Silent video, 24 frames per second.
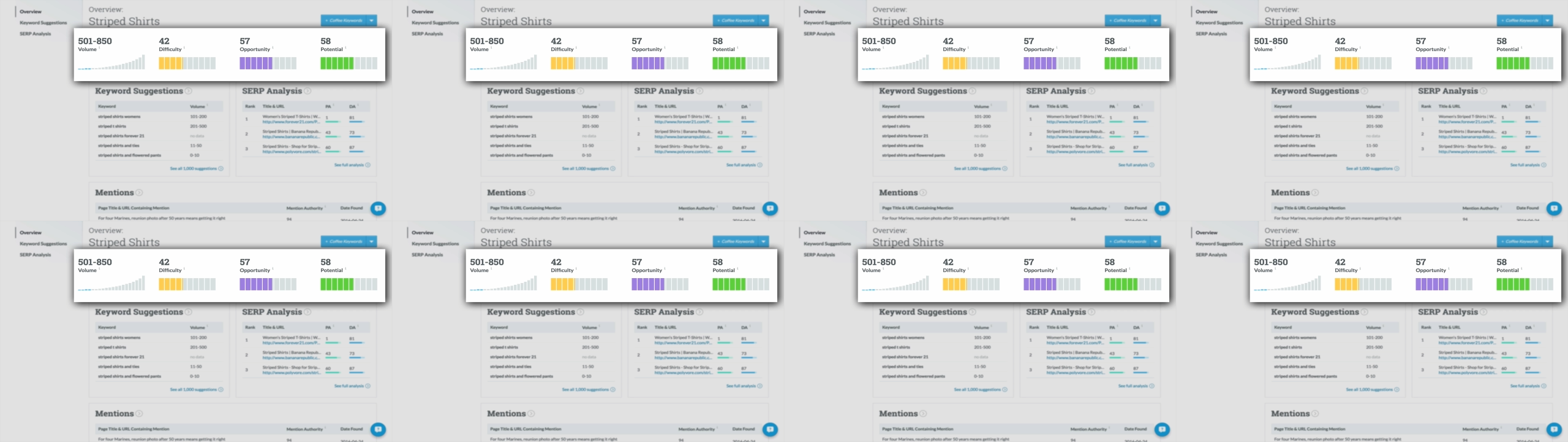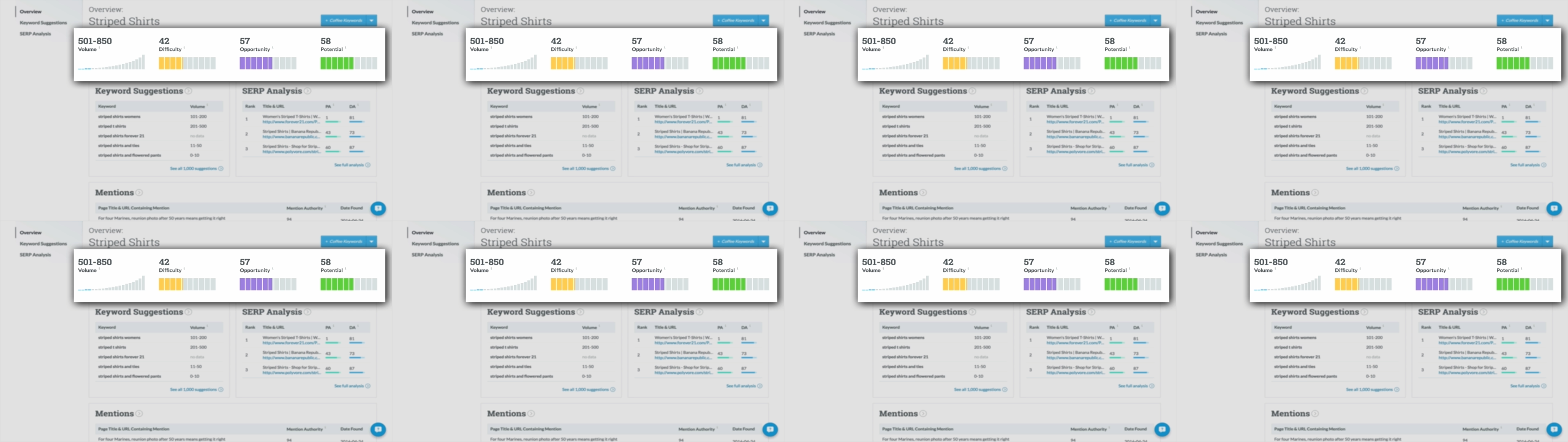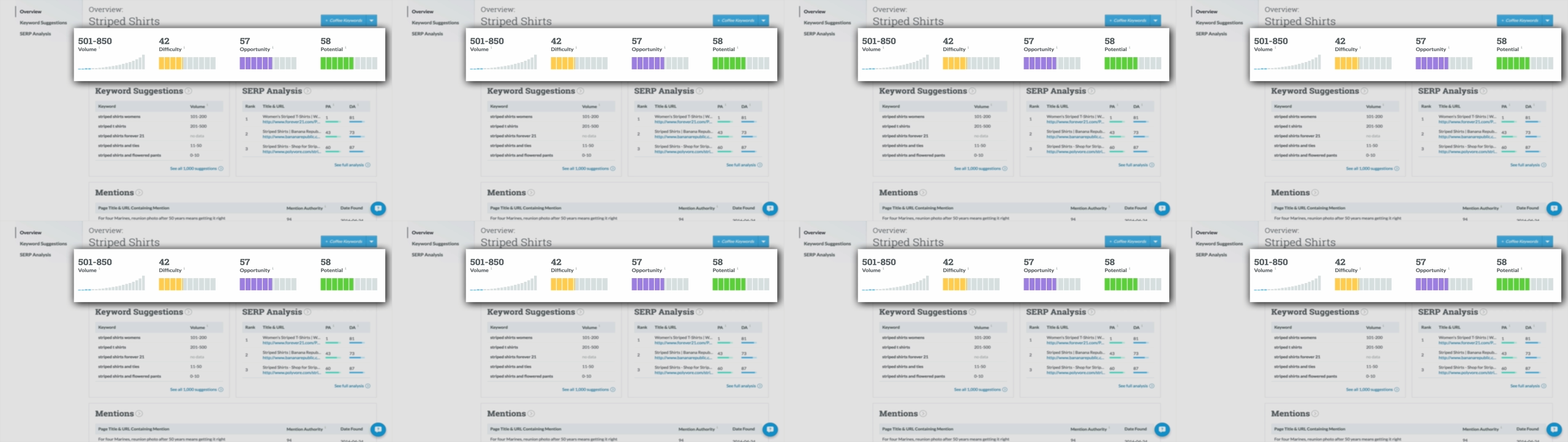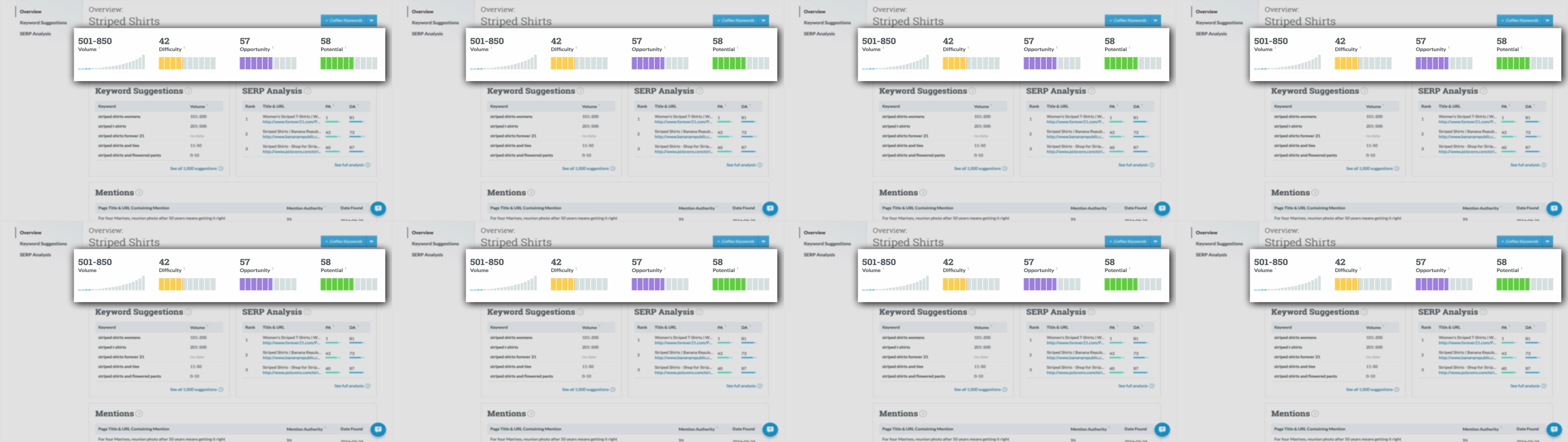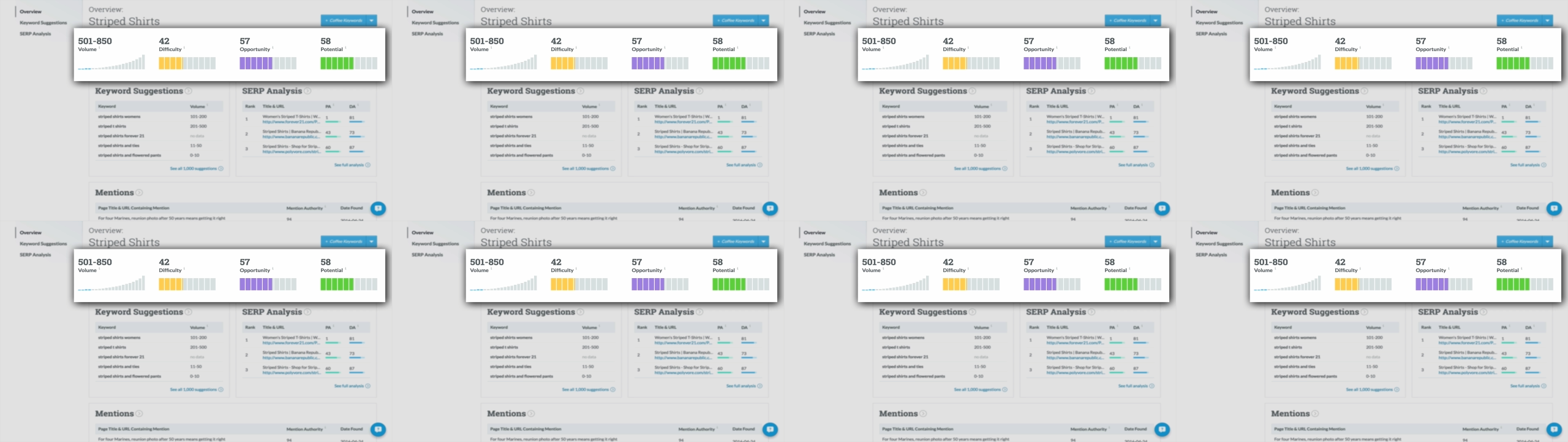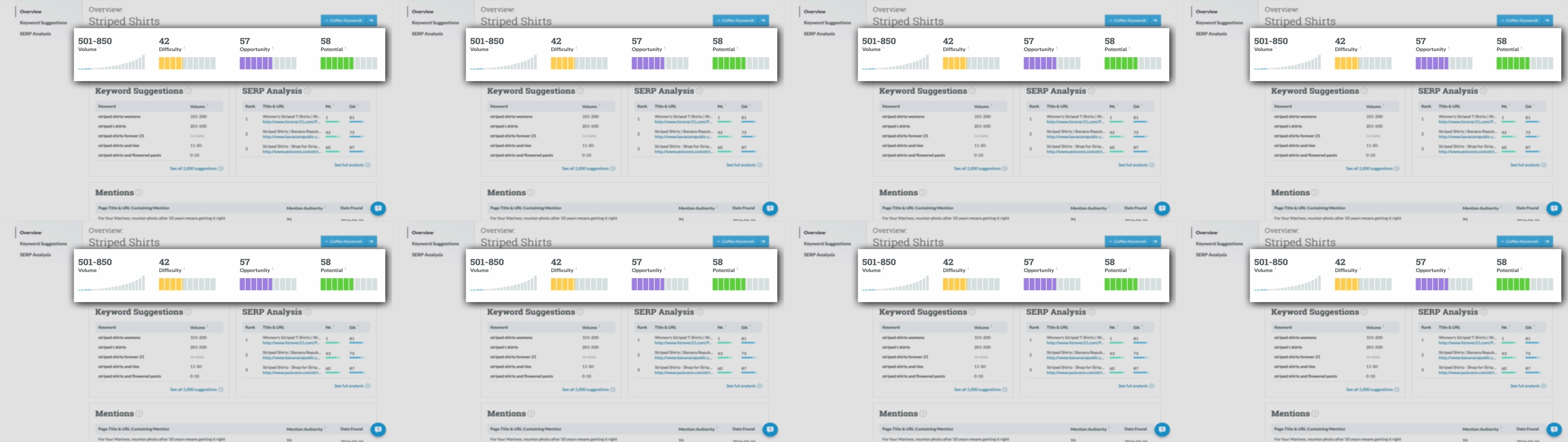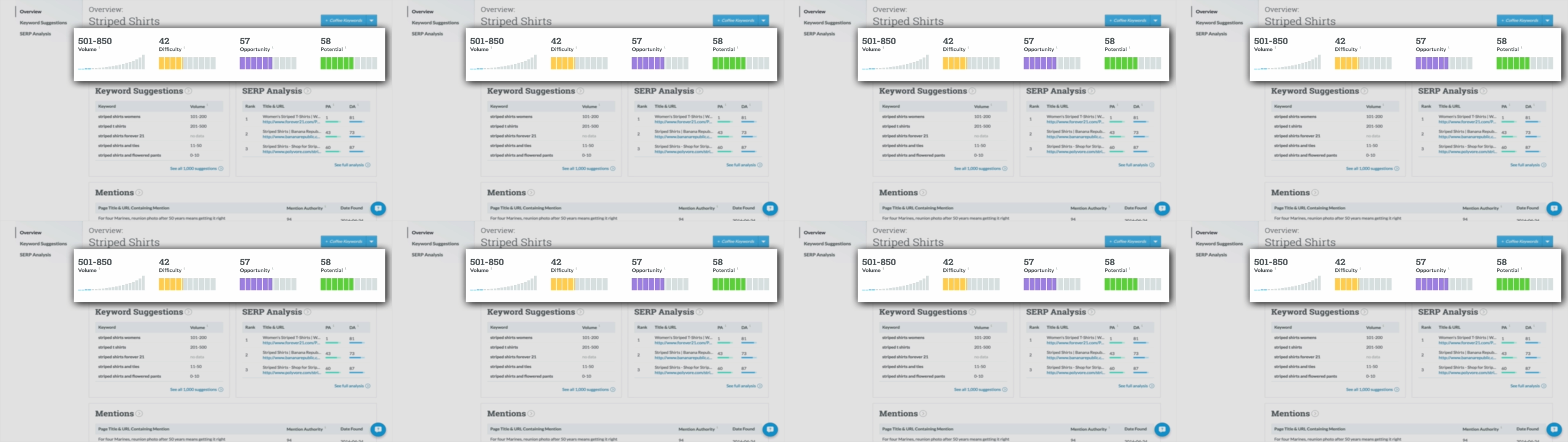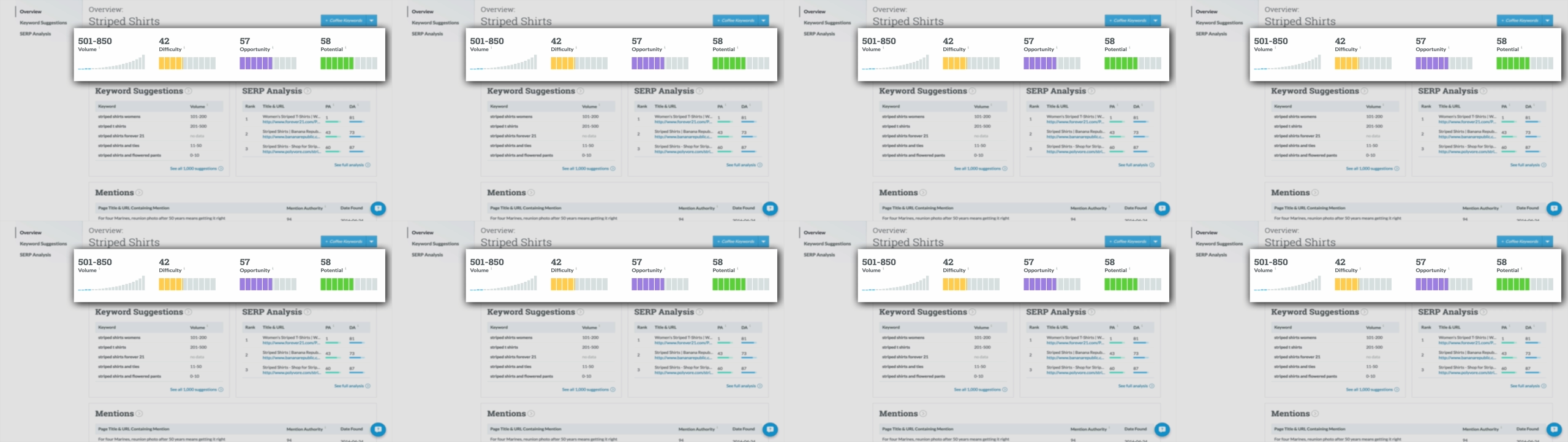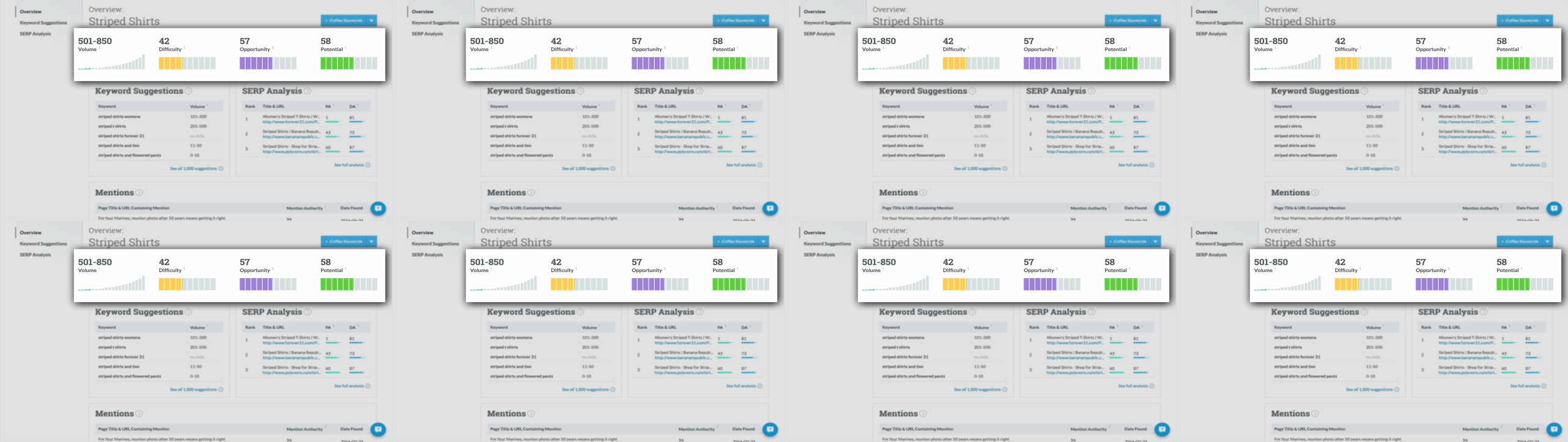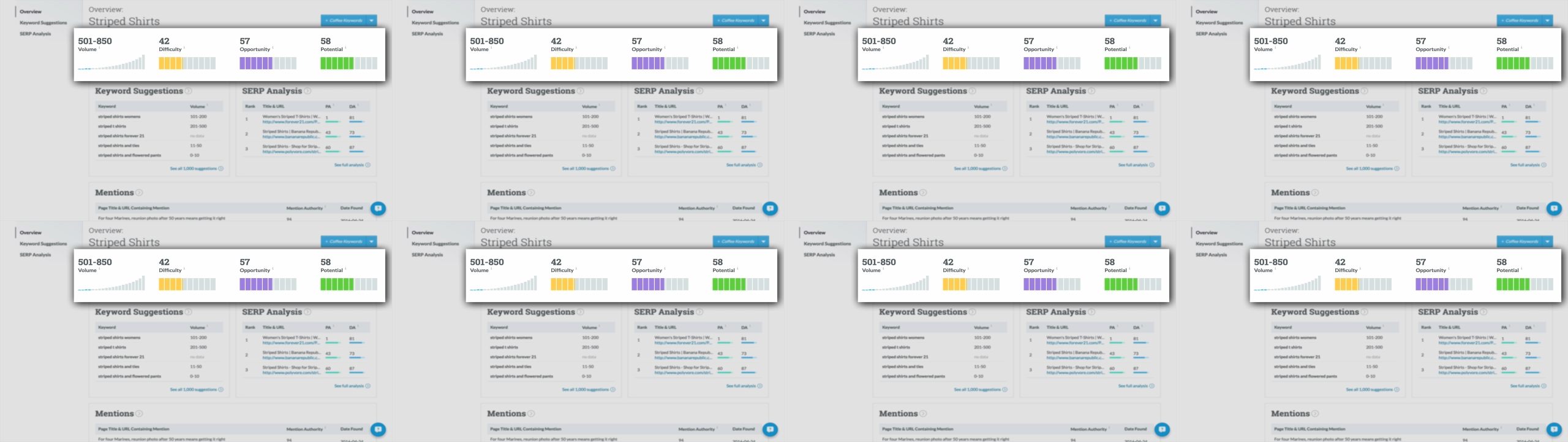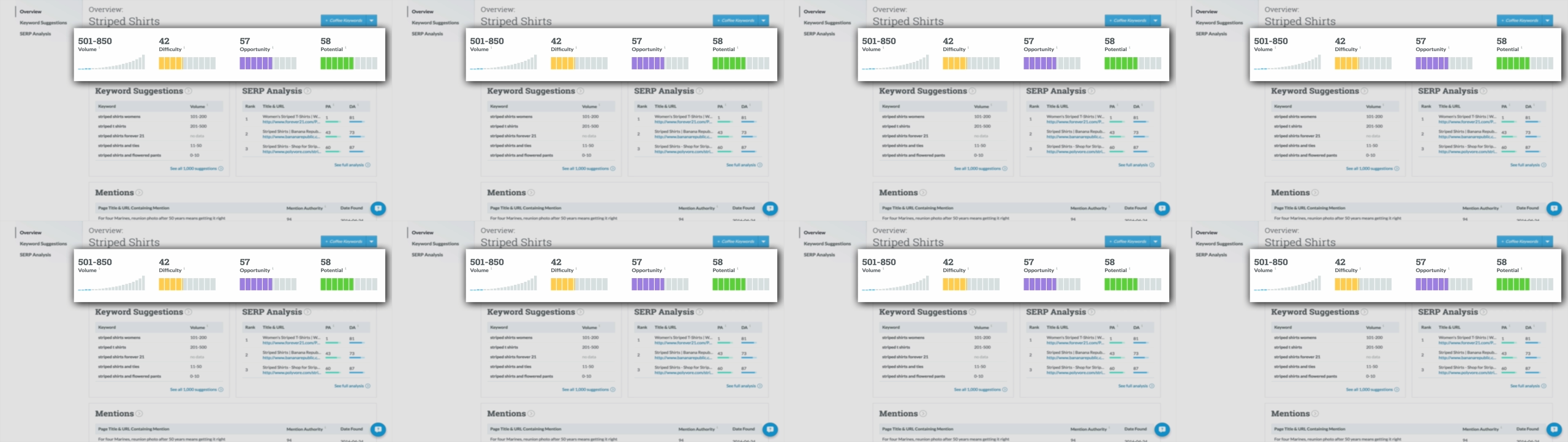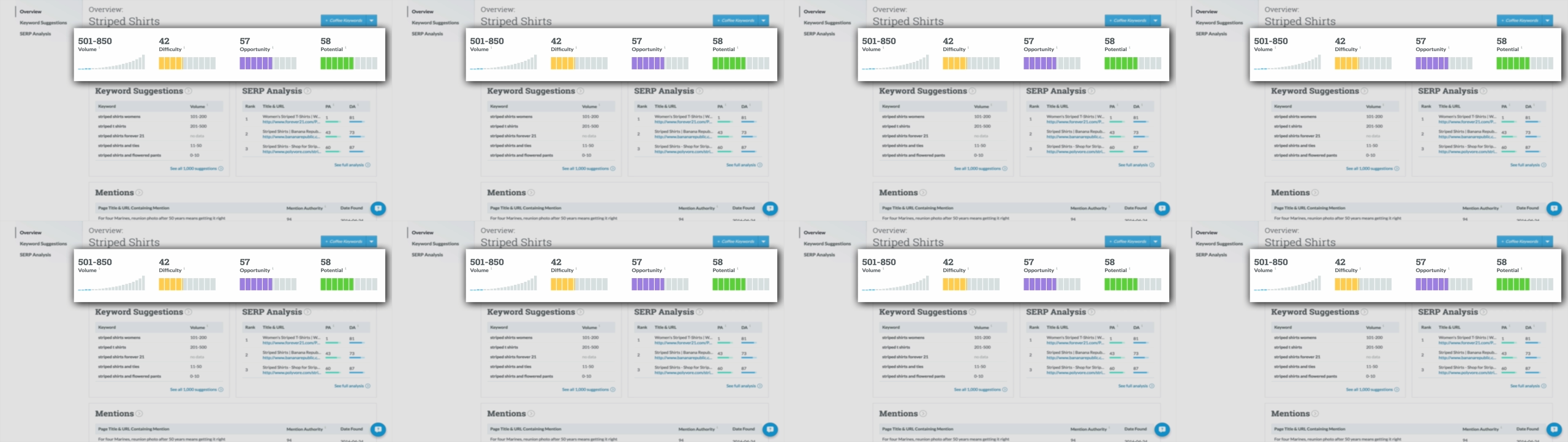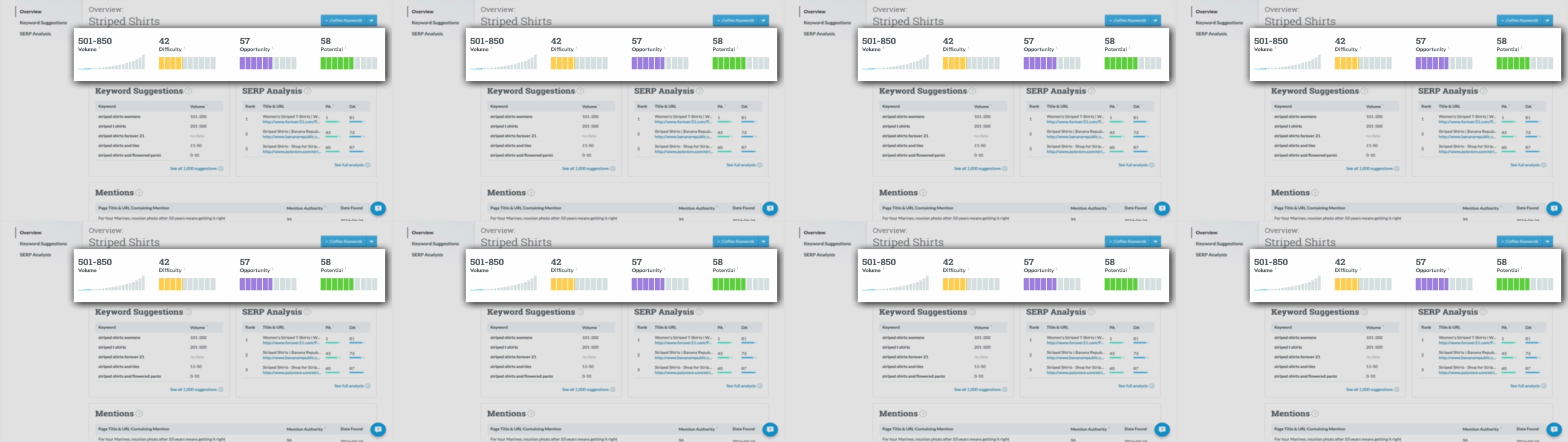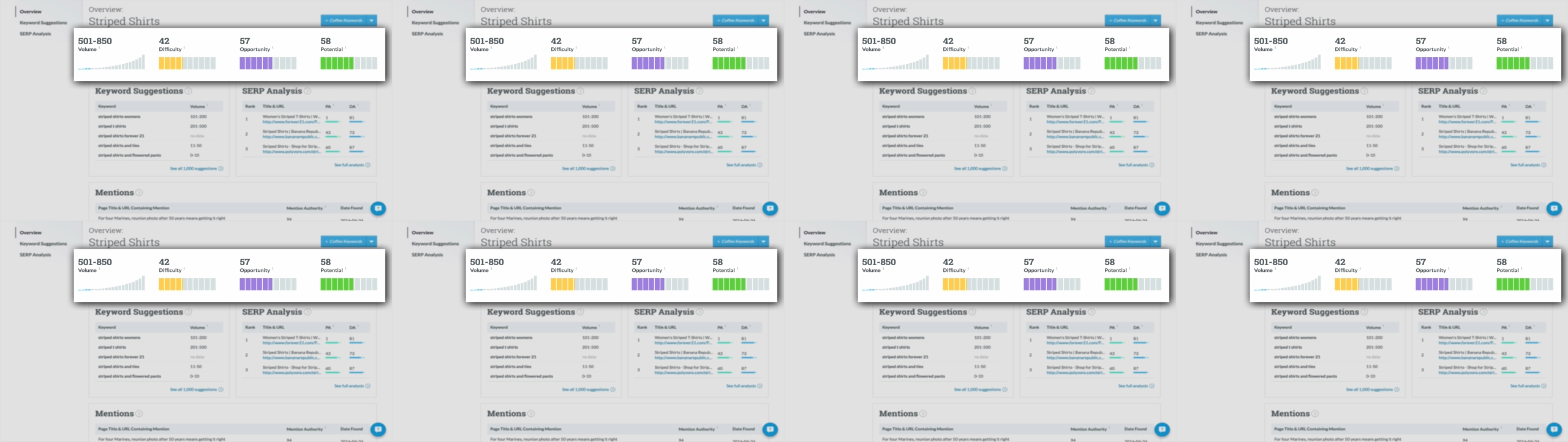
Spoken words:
Nobody's mouth can be seen.